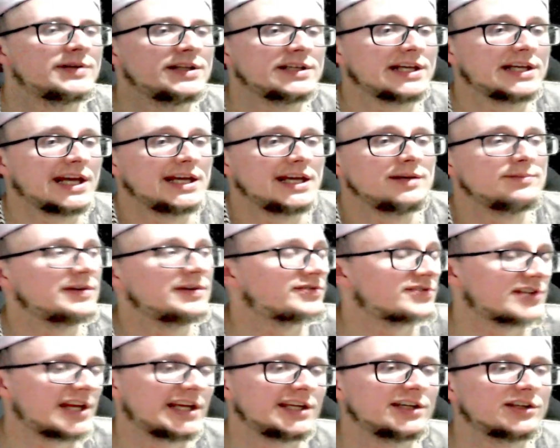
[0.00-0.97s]
game, if
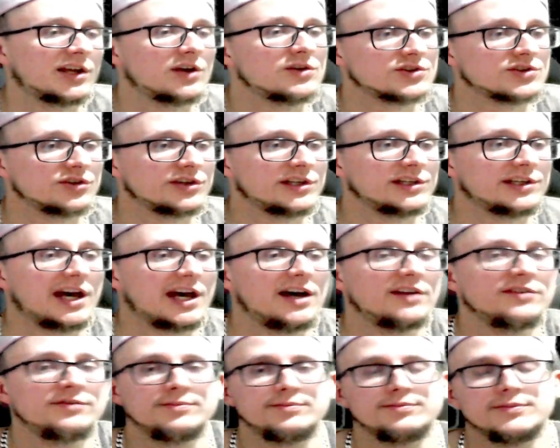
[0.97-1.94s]
Sega don't shut it down,
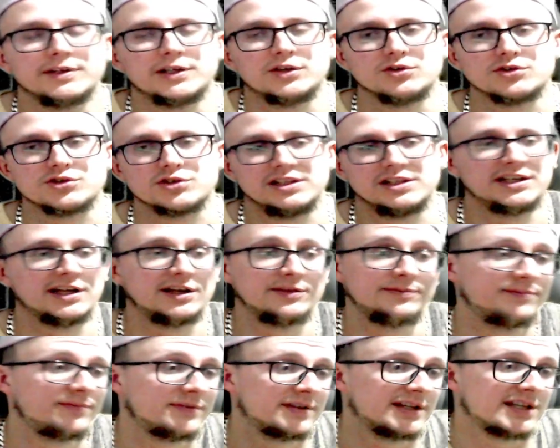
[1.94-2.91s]
because,
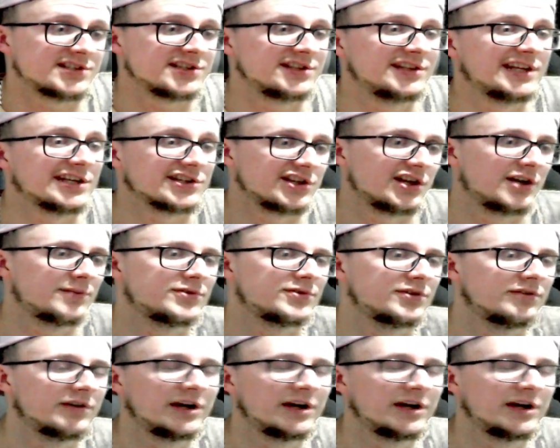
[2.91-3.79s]
that's an option, right?